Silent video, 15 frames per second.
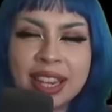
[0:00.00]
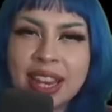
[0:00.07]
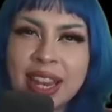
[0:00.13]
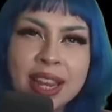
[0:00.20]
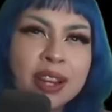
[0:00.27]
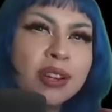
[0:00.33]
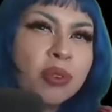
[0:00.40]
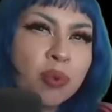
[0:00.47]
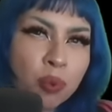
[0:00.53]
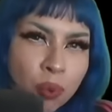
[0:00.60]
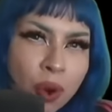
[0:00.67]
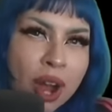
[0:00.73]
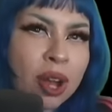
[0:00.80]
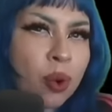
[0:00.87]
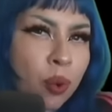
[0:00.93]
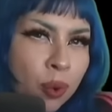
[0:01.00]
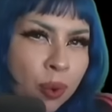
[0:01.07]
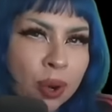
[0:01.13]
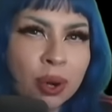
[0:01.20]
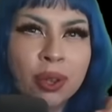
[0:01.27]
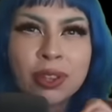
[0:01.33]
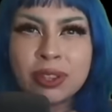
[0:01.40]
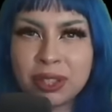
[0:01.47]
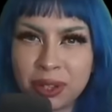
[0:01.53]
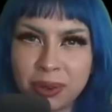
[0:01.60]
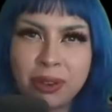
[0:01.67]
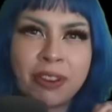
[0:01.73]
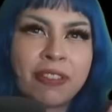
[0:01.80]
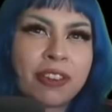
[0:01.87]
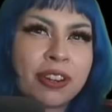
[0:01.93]
in what world,
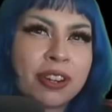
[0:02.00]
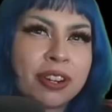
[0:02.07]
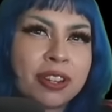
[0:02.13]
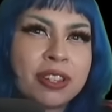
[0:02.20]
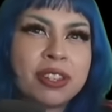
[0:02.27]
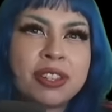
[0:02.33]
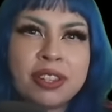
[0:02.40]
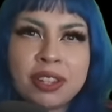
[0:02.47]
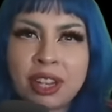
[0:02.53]
universe,